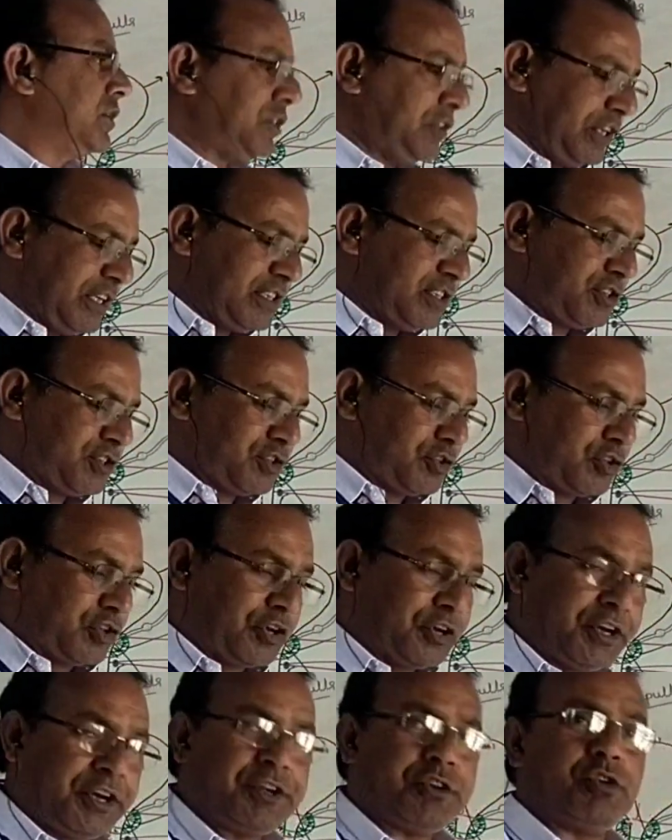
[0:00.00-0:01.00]
These
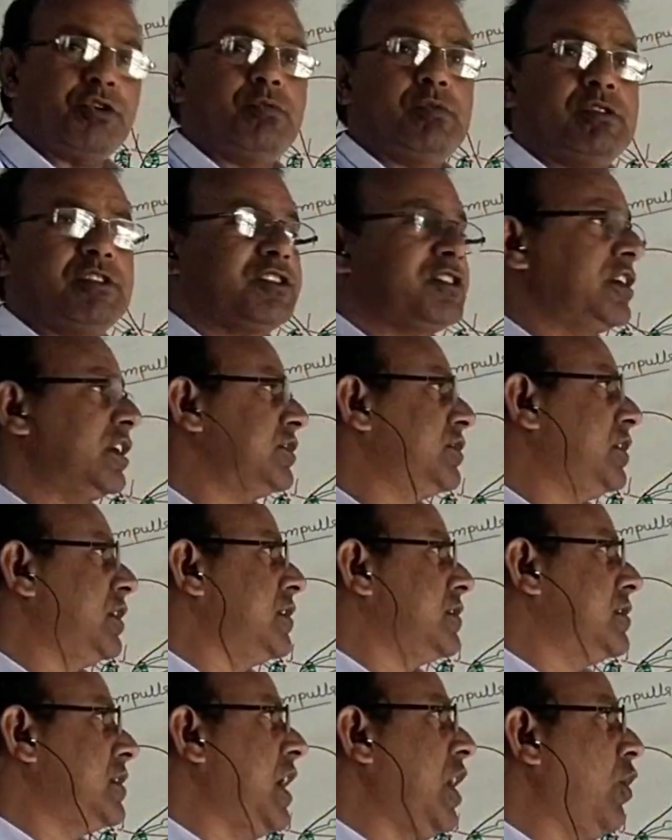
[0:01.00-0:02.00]
three tubule
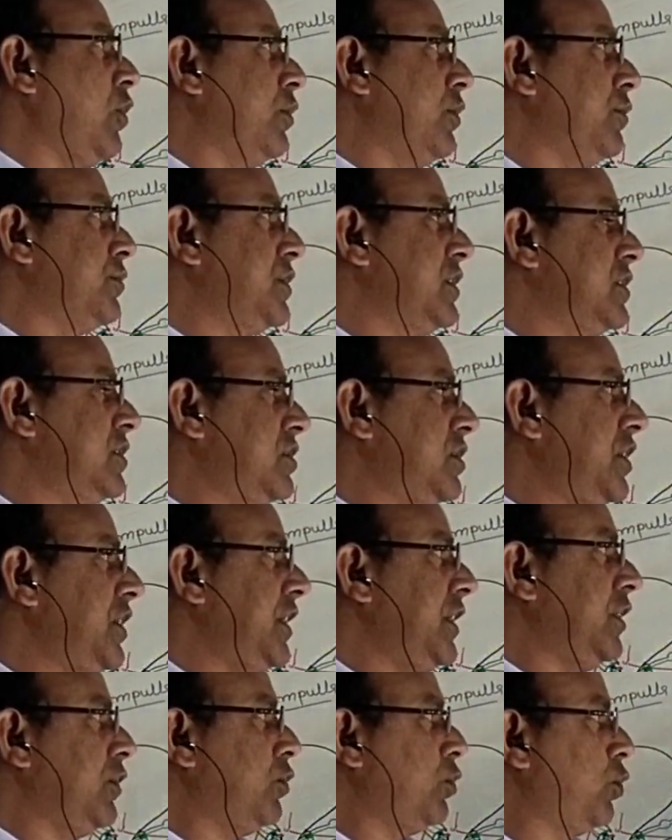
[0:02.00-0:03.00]
structures, out of these
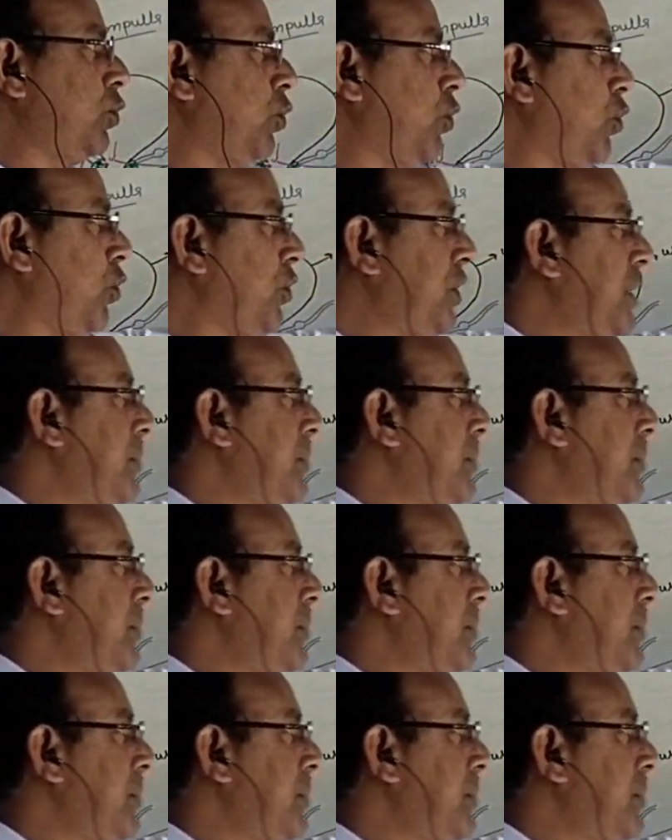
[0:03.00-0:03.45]
three, two